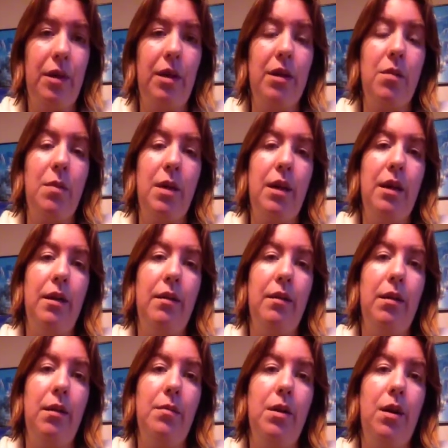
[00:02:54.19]
You may end
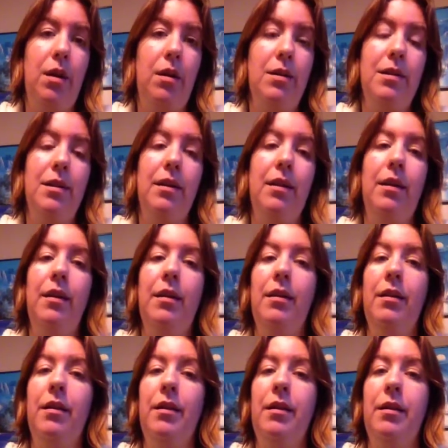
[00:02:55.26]
up
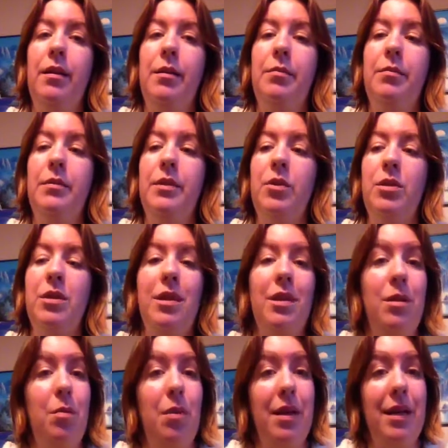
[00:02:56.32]
causing your skin to
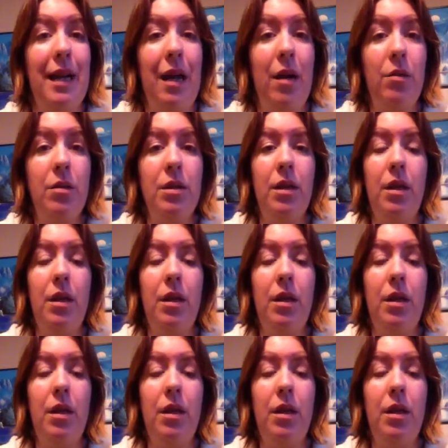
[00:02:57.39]
break out.